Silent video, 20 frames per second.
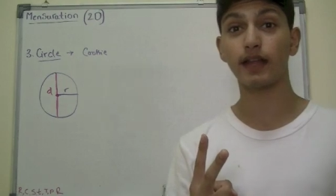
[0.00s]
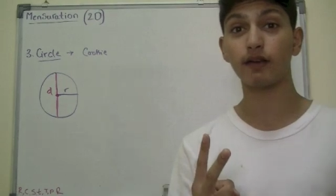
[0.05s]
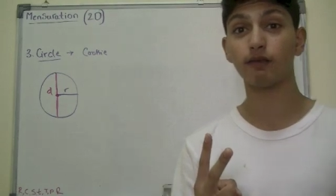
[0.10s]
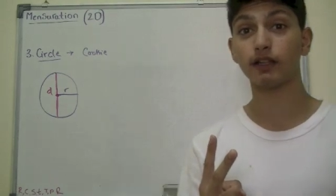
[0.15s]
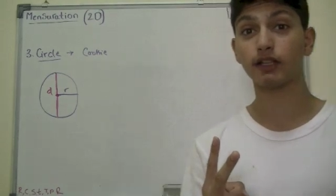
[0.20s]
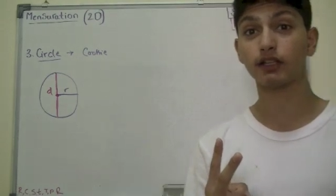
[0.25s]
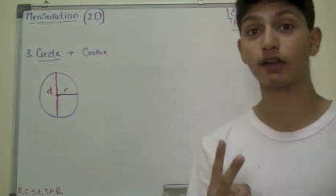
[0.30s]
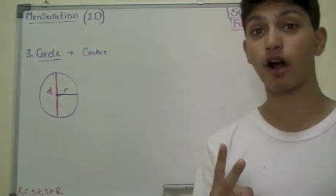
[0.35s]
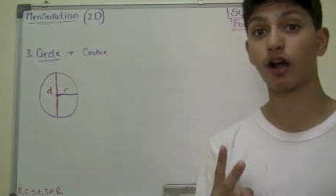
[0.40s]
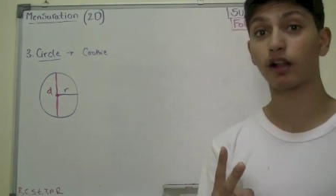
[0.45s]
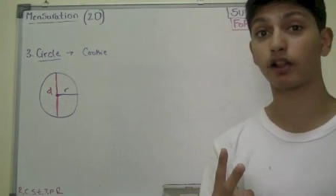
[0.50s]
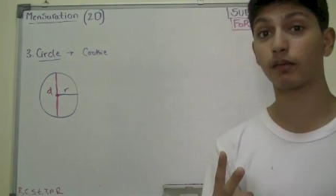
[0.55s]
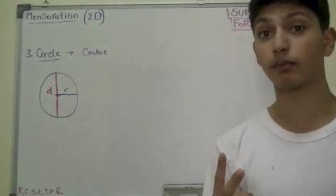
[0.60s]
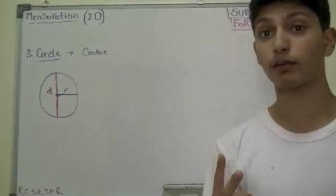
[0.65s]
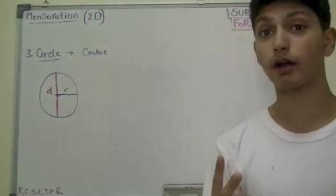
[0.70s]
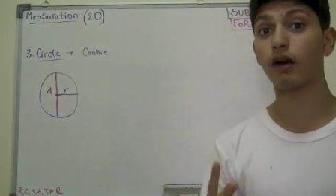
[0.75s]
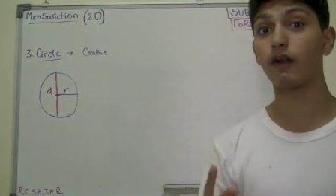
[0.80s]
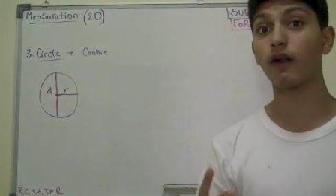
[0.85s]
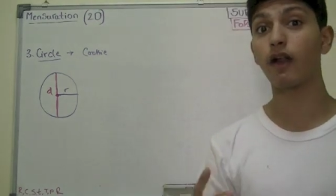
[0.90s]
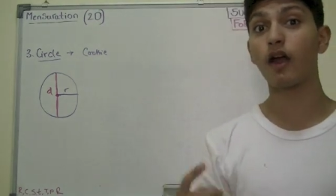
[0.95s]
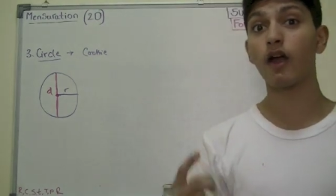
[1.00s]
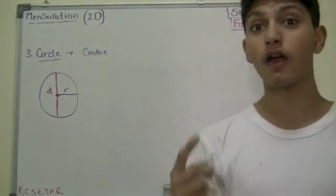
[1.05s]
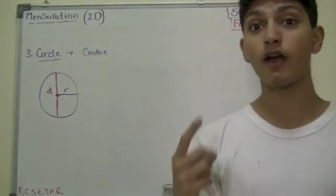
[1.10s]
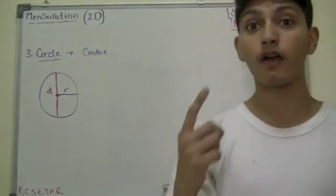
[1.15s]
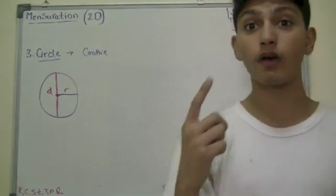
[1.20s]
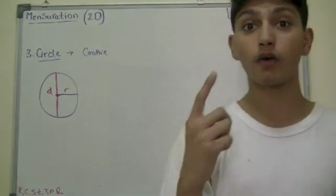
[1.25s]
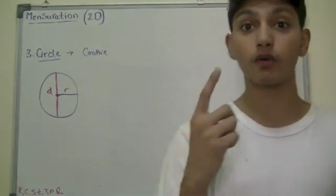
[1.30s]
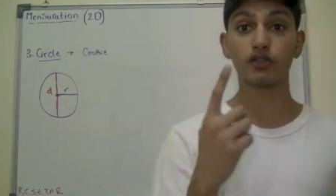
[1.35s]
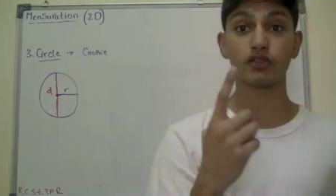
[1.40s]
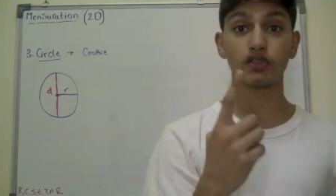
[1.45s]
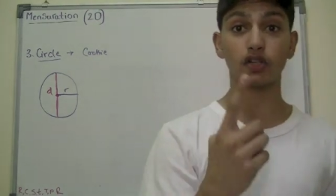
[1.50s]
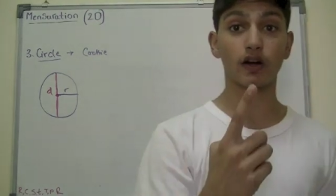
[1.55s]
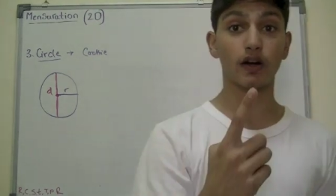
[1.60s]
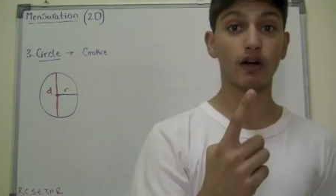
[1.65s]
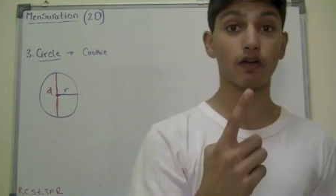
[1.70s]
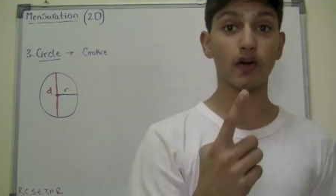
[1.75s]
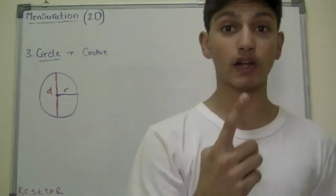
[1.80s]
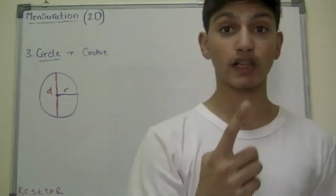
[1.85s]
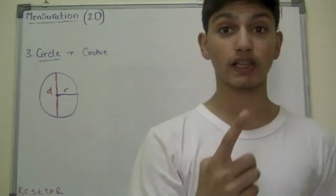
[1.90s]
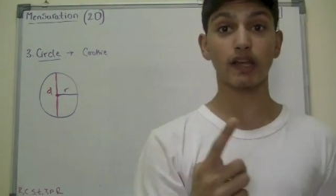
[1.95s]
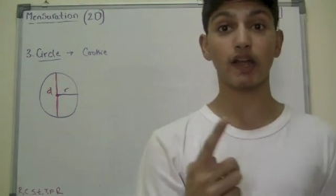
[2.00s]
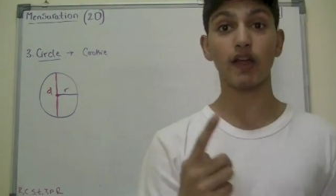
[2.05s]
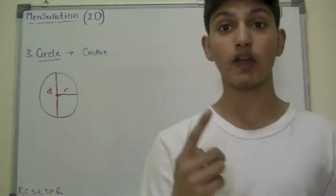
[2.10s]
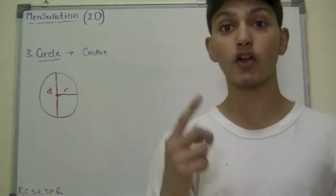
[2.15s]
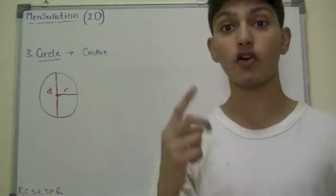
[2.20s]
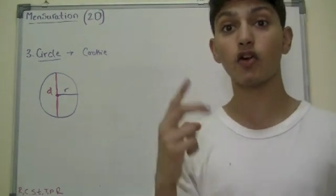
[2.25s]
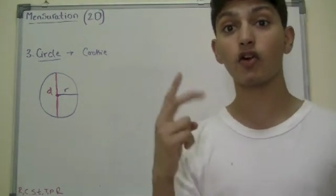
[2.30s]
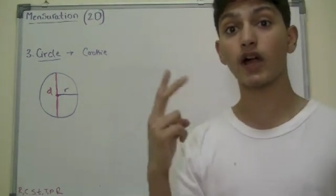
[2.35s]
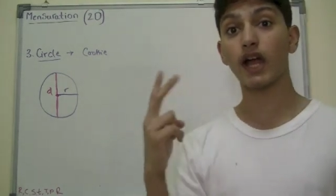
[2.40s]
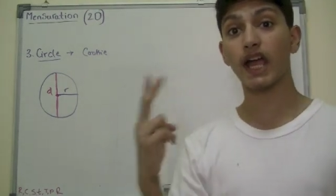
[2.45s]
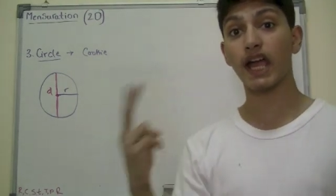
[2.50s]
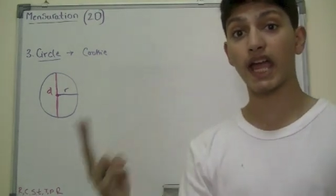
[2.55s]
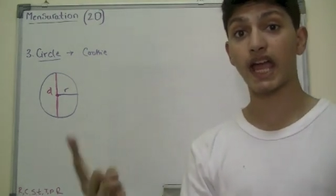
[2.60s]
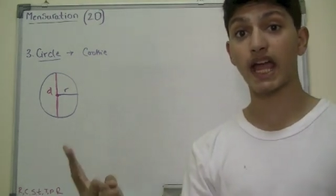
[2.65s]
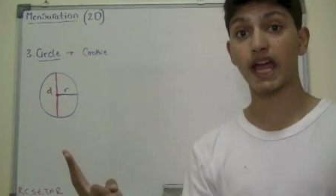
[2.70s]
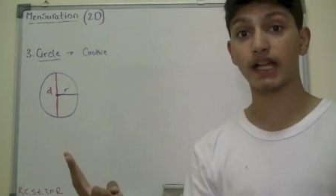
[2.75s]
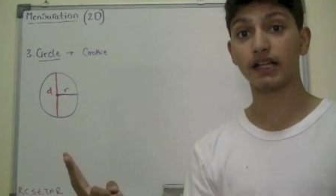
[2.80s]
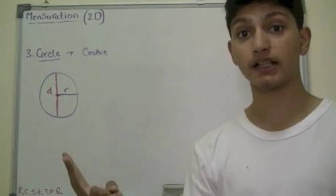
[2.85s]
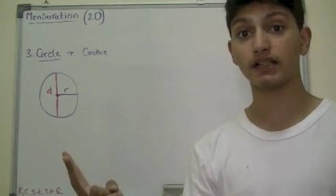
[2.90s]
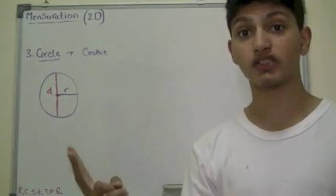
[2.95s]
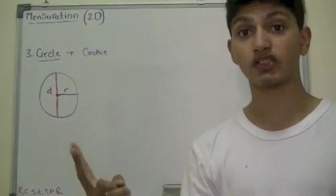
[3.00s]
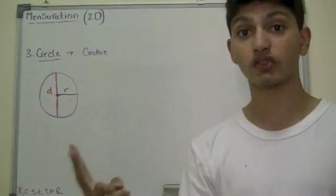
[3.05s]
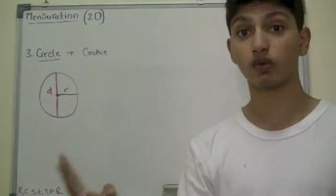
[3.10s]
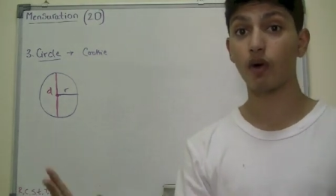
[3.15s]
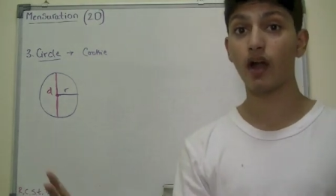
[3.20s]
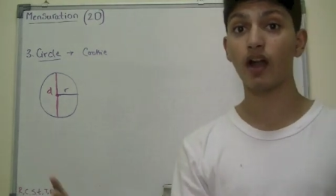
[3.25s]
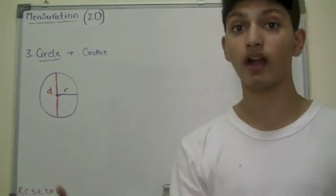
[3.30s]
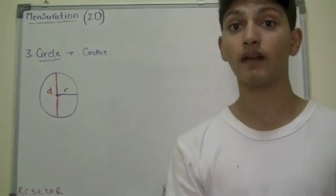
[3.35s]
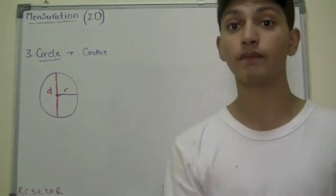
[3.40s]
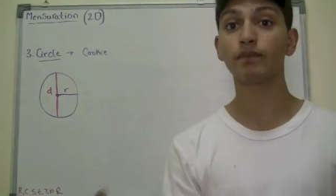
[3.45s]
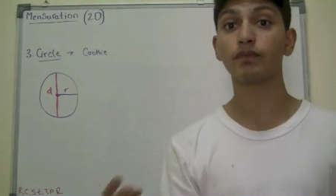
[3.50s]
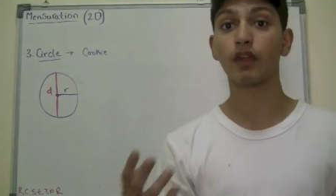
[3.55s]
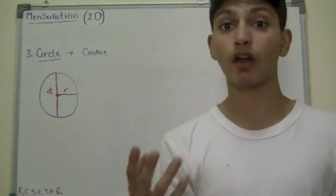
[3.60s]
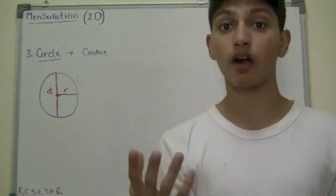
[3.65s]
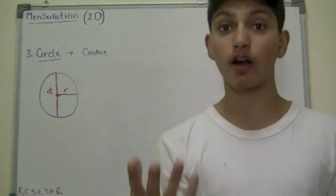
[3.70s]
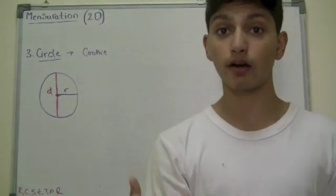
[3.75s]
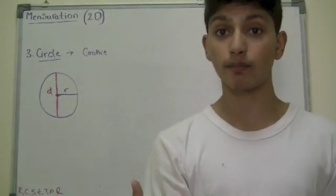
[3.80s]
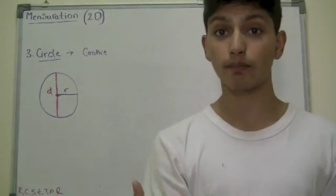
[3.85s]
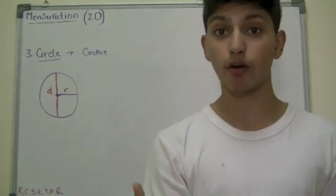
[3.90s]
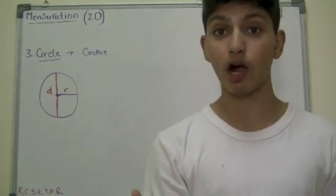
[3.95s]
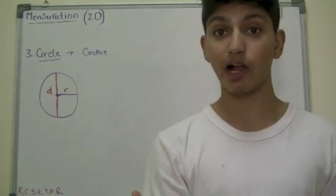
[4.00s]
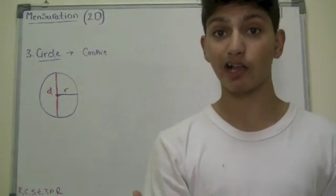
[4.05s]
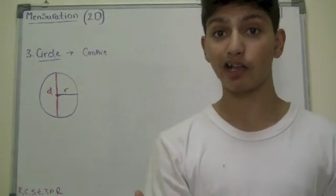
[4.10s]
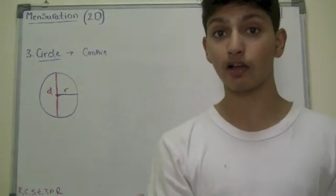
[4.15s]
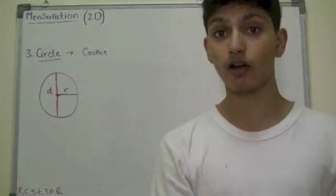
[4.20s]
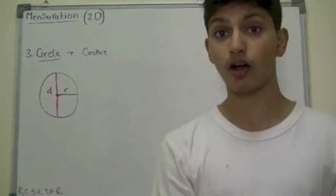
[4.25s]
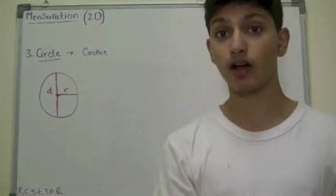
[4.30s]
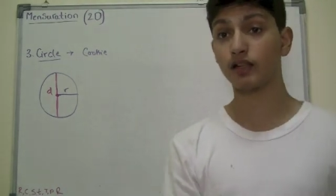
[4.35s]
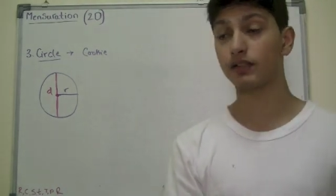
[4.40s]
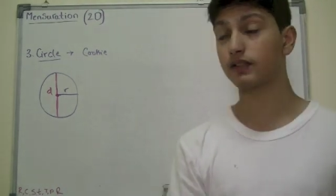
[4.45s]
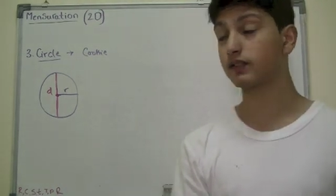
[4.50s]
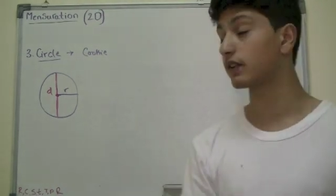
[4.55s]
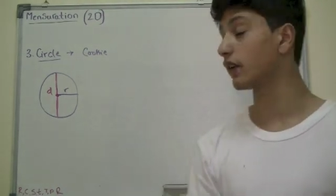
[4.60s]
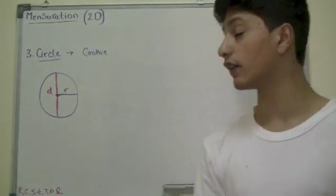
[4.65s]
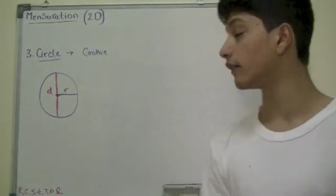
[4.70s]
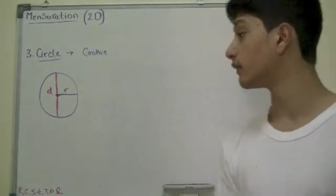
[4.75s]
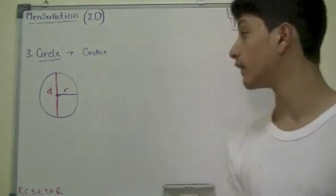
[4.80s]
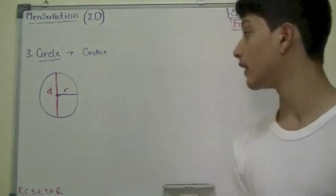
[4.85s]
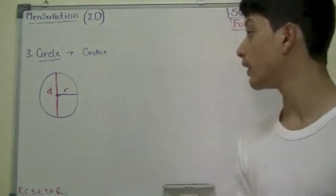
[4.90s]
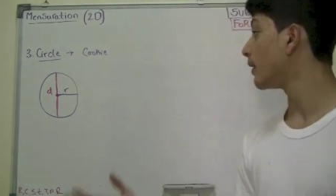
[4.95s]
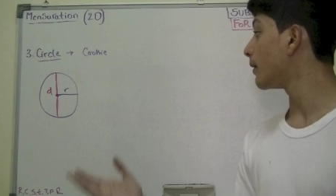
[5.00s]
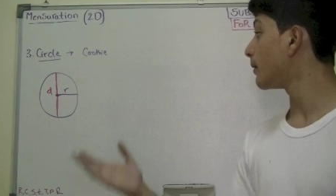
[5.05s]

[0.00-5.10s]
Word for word: that we talked about, which are rectangle and square, are polygon itself.